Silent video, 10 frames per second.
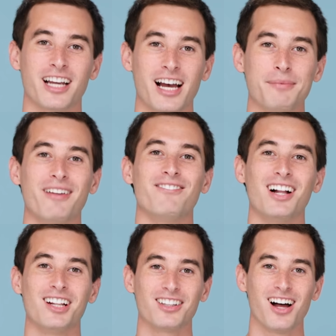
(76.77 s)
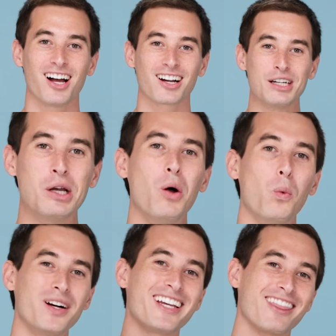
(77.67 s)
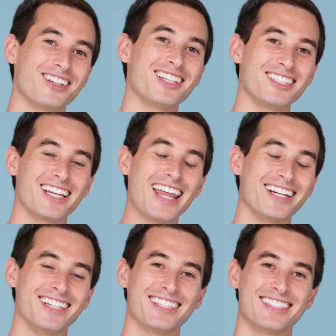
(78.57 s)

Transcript: time and follow along, we'll get through this together.